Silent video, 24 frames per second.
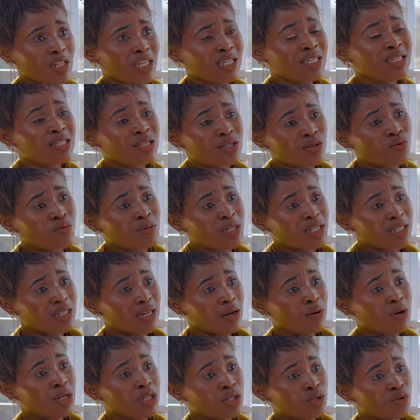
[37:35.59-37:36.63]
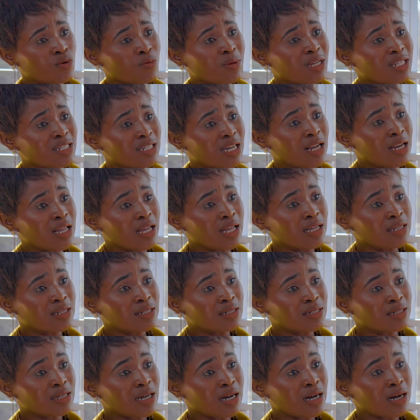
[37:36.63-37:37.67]
instrumental
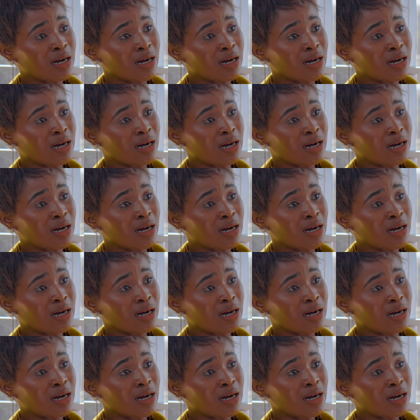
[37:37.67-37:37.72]
and